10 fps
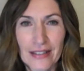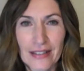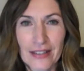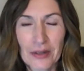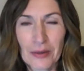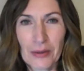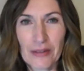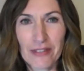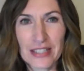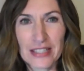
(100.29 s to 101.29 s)

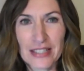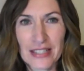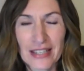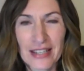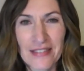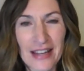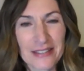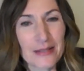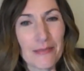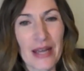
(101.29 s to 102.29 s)
if I sit in that
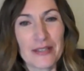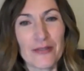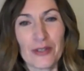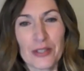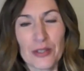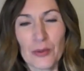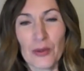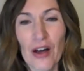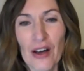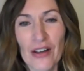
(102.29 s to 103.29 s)
space for too
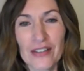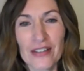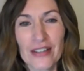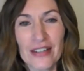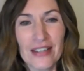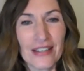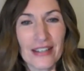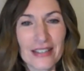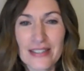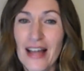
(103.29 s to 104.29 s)
long,
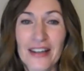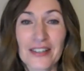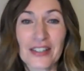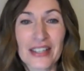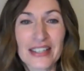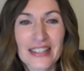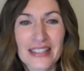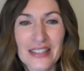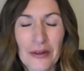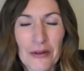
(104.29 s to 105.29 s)
it's not good.
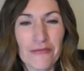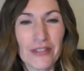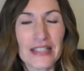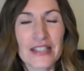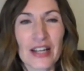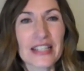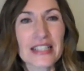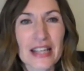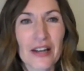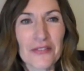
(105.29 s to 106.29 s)
It feeds on
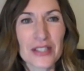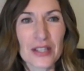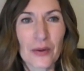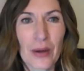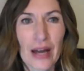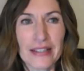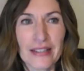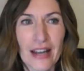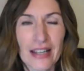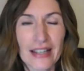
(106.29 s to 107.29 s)
itself. So
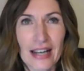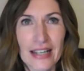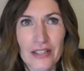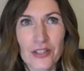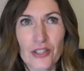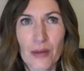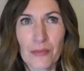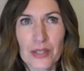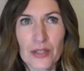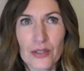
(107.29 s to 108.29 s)
I kind of
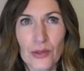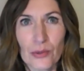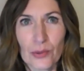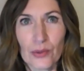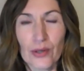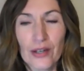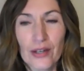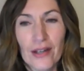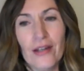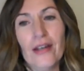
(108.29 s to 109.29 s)
jumped to
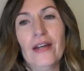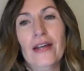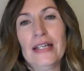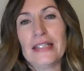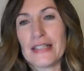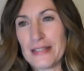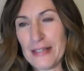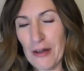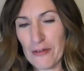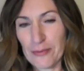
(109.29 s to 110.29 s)

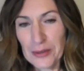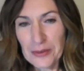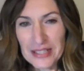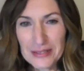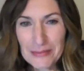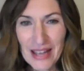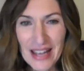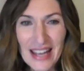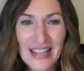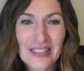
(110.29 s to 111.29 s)
dusting off my
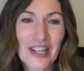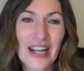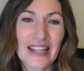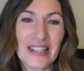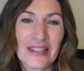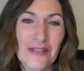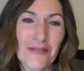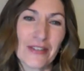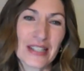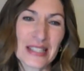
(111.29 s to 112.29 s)
resume, trying to
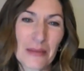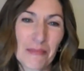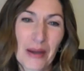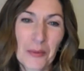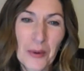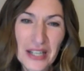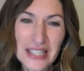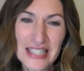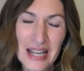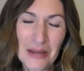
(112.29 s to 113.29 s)
fix up my work
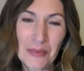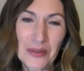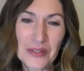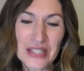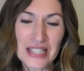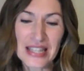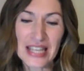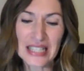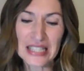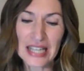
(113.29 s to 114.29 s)
samples and
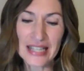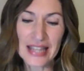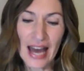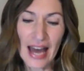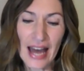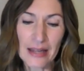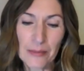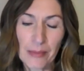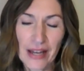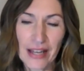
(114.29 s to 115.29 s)
things like that.
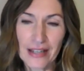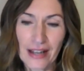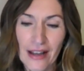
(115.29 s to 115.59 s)
But